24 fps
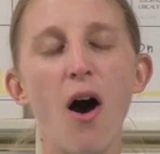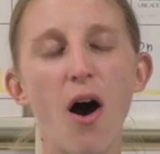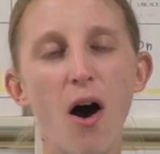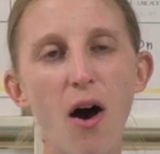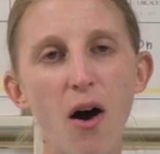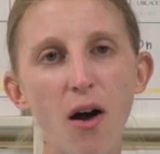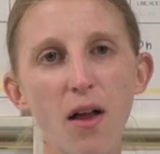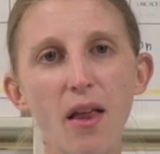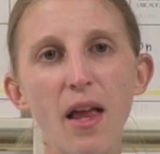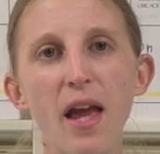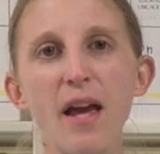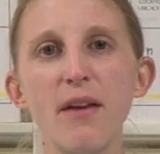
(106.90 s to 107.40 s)

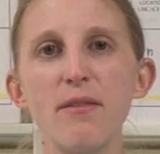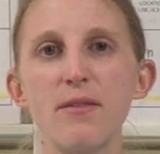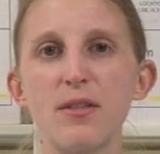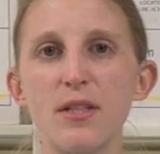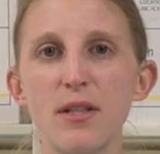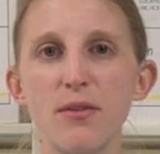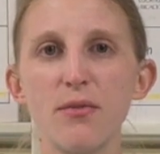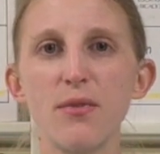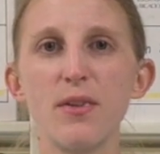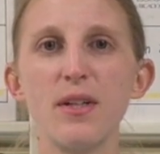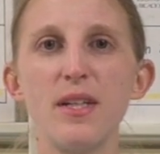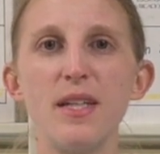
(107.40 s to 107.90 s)
all have
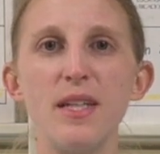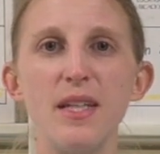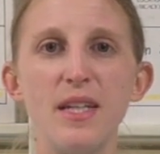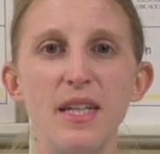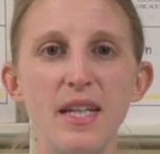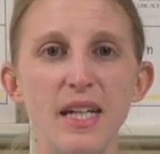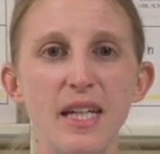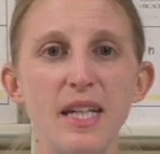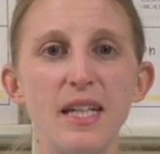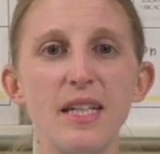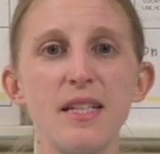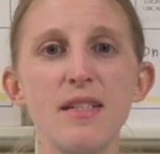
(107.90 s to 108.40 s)
different
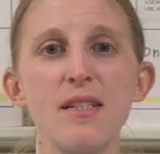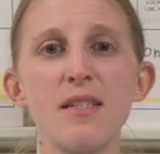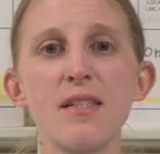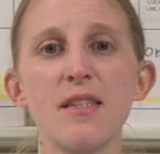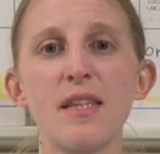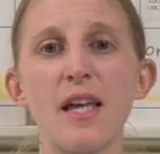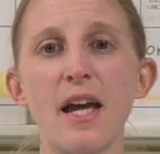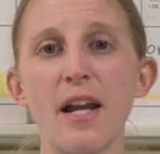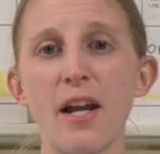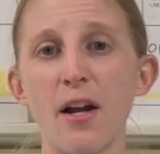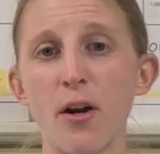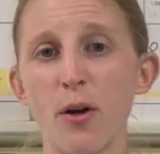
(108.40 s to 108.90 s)
needs
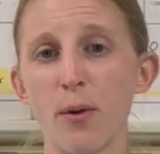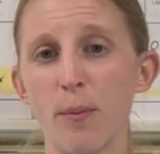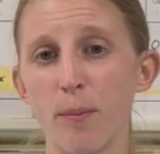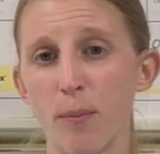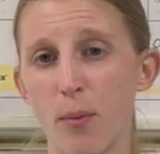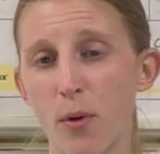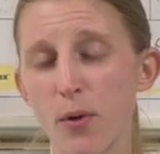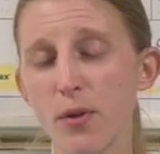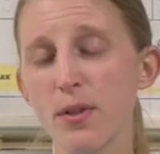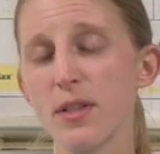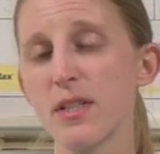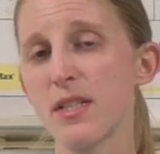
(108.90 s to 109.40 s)
that are
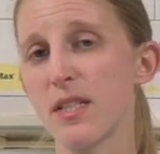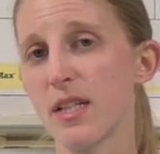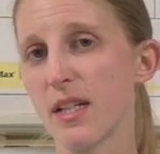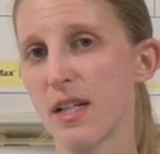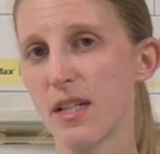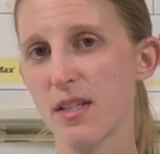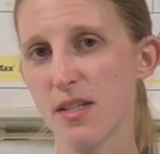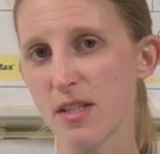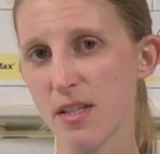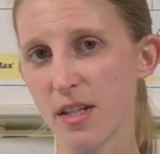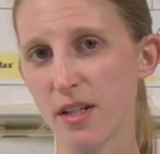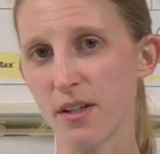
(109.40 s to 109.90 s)
important to
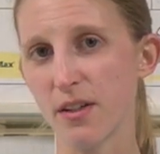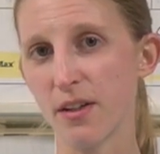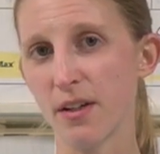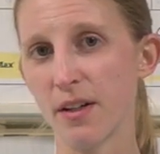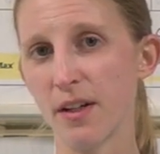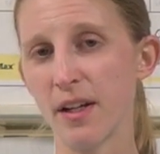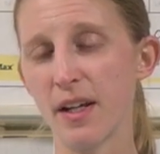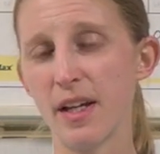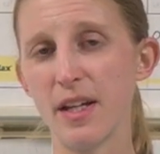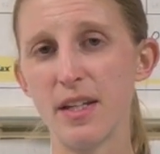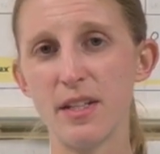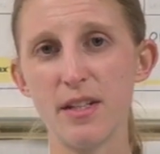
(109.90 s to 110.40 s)

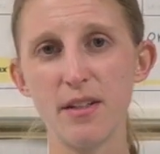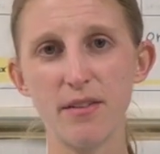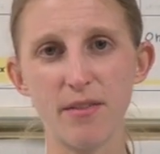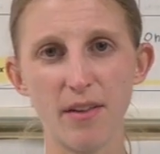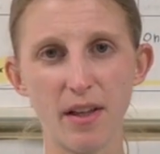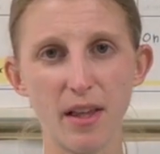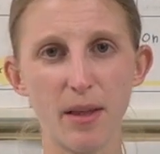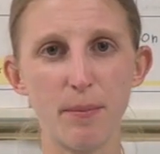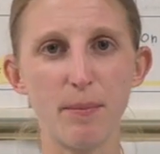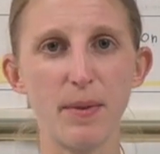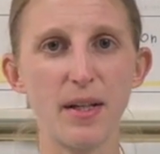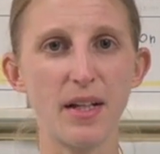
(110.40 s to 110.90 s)
consider in
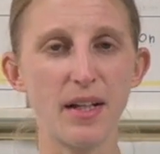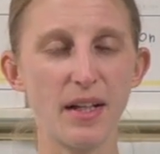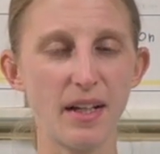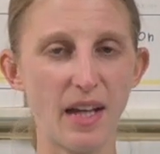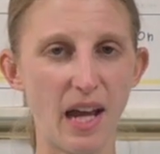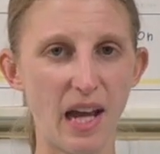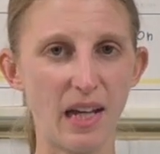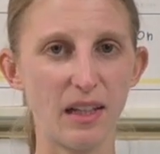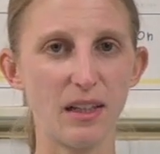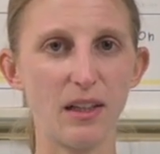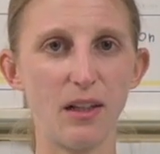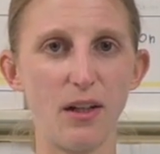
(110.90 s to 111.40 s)
developing a
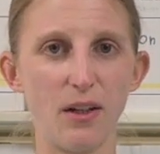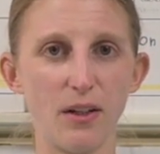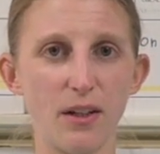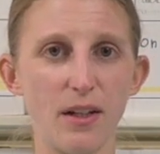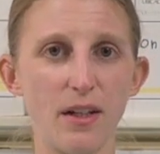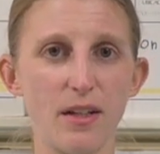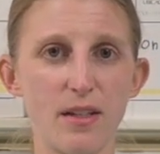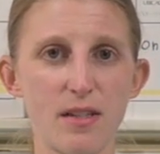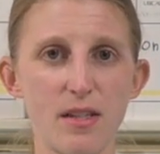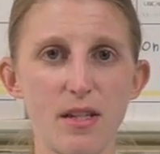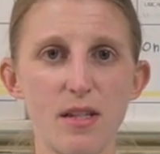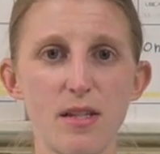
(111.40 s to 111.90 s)

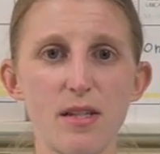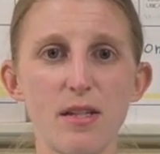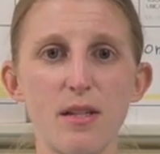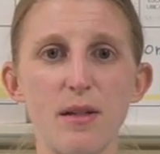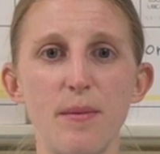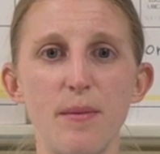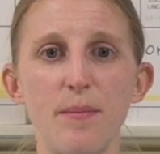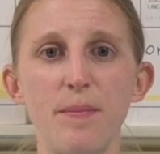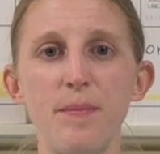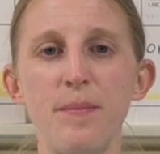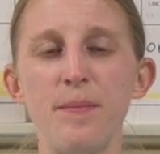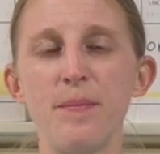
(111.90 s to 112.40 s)
cataloging
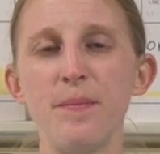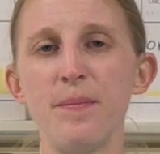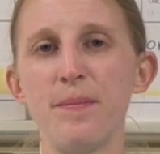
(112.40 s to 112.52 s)
system.